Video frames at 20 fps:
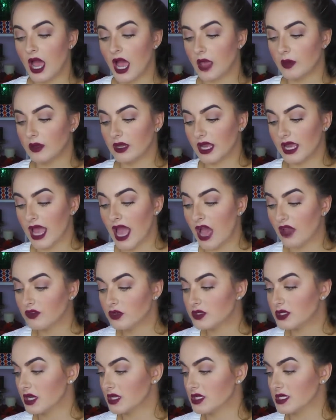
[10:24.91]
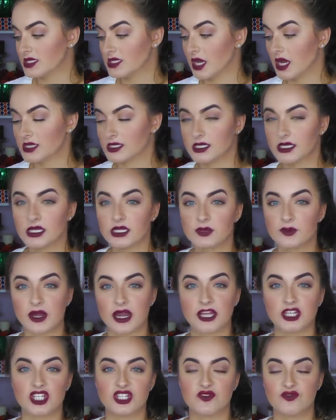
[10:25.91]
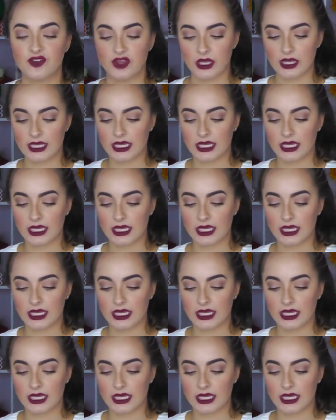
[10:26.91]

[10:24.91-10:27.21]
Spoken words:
I mean, I have used Anastasia's, but I just feel